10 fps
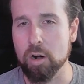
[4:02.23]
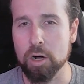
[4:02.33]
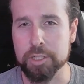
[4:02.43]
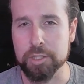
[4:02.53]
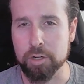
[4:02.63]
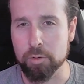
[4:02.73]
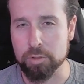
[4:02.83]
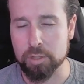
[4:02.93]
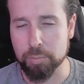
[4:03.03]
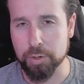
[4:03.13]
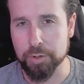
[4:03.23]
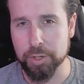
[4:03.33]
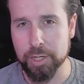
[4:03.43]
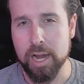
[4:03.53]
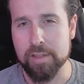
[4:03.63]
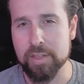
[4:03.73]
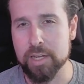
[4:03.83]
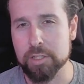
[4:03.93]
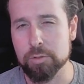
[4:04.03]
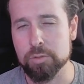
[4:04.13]
on your own computer and then
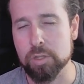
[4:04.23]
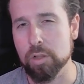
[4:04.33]
use